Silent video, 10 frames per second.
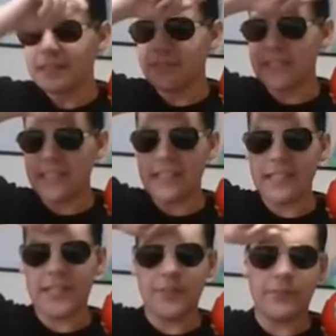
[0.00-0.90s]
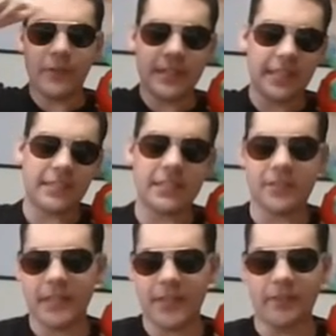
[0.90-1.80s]
which i didn't care which i just don't
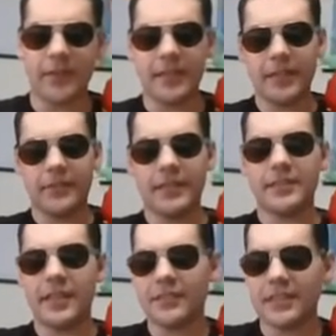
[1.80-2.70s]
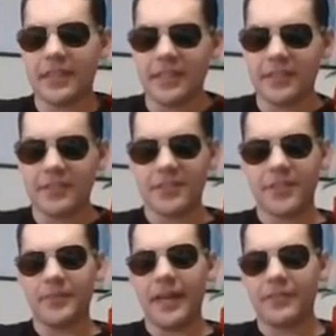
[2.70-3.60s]
care about anyway so that was not a good start
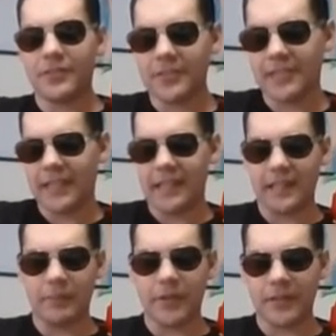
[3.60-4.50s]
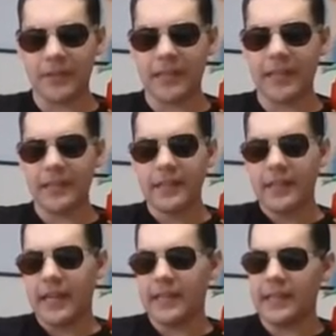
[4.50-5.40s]
but afterwards they had like a party and they
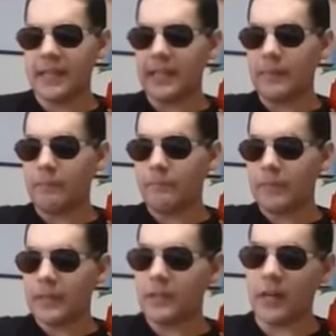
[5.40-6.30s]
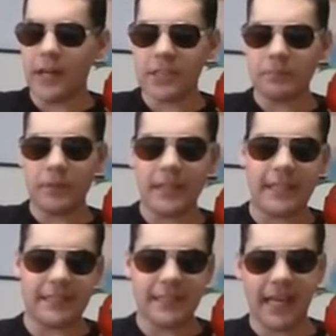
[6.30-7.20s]
and the lodge
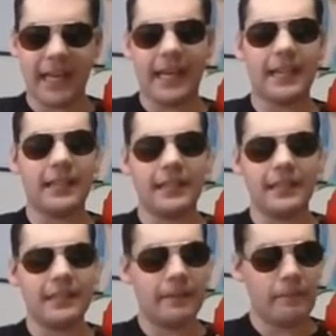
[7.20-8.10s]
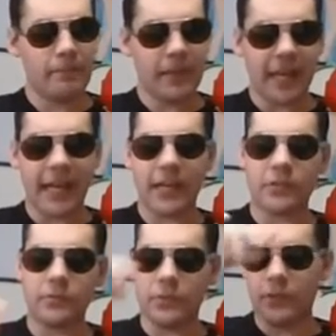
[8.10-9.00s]
place had like
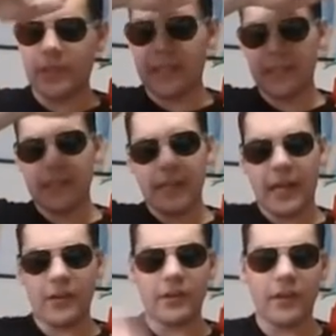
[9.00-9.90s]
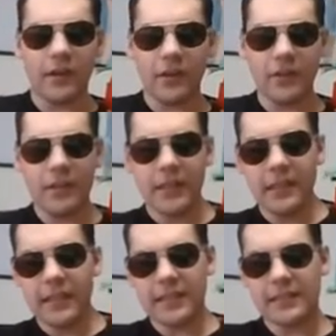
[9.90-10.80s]
actual like alcohol
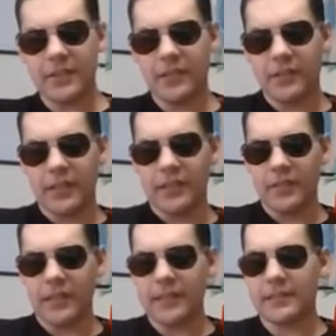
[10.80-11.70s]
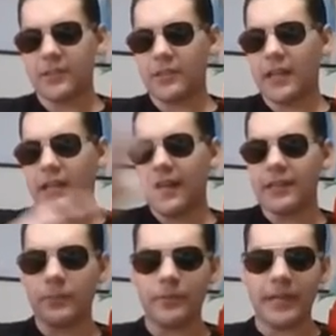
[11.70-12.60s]
and so they were like okay so you're not allowed to
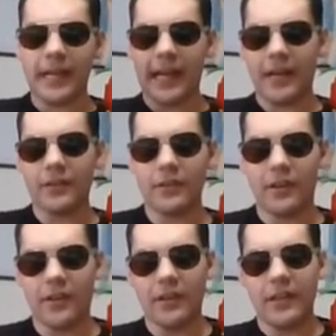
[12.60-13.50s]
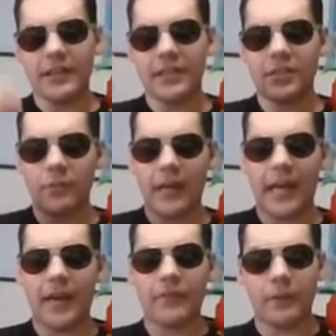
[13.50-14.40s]
bring any alcohol unless you
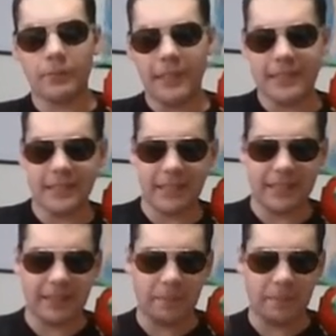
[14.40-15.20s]
have a bracelet